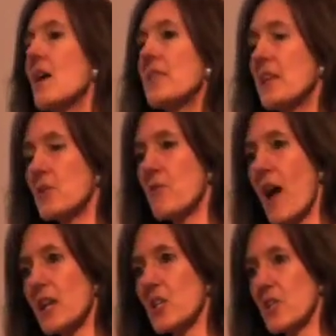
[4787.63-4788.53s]
the
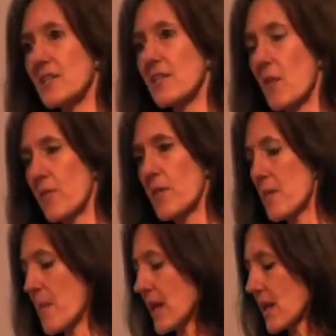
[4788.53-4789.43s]
interactions often
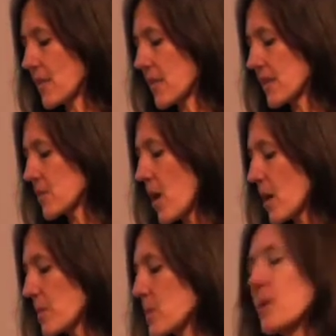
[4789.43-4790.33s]
in making things
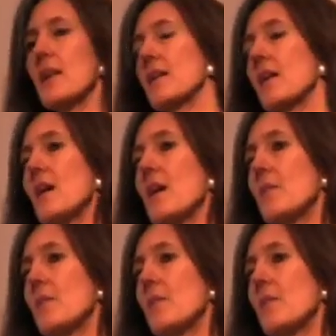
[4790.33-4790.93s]
work between